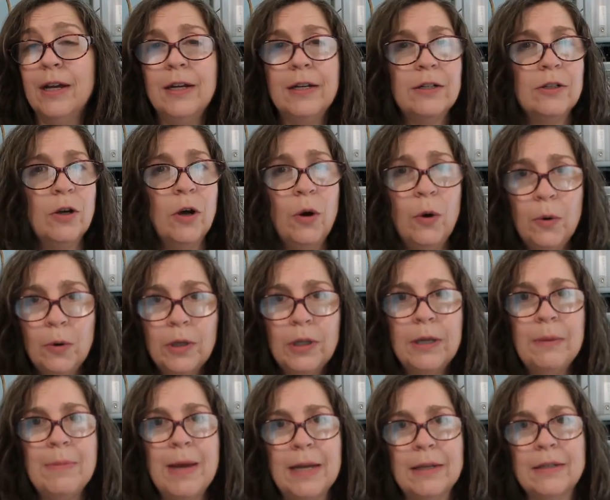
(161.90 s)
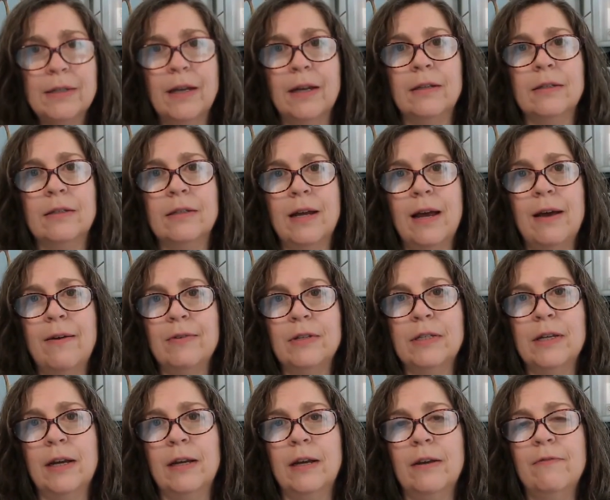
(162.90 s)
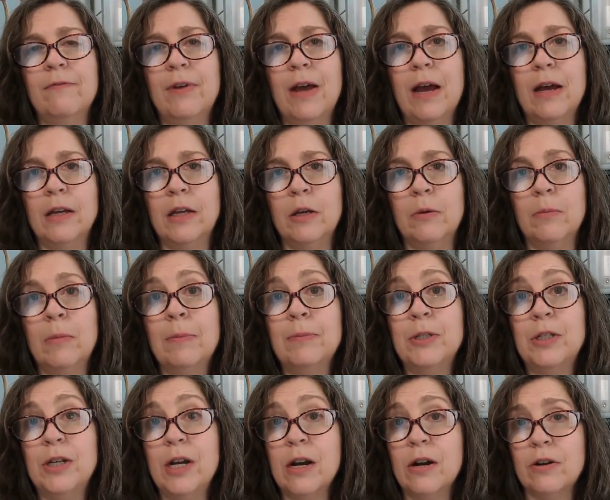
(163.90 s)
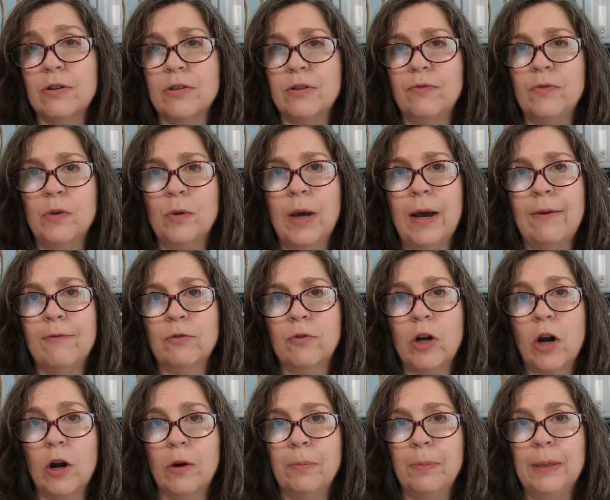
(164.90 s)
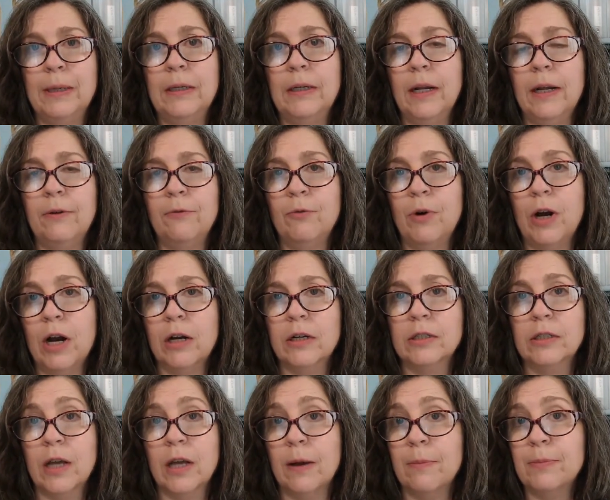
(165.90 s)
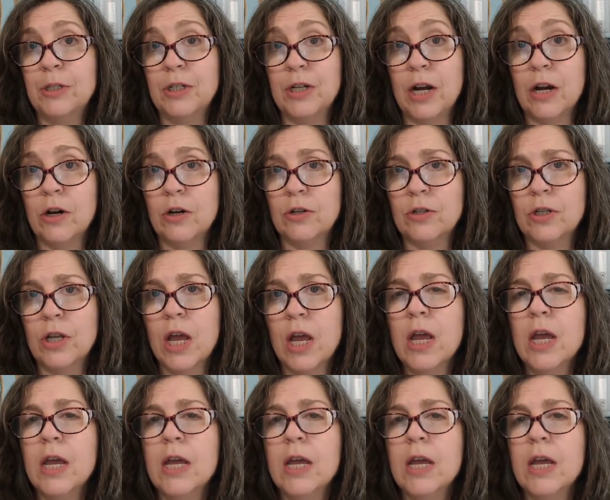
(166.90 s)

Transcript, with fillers: It totally makes sense to have a second vacuum upstairs if you have carpet and rugs upstairs.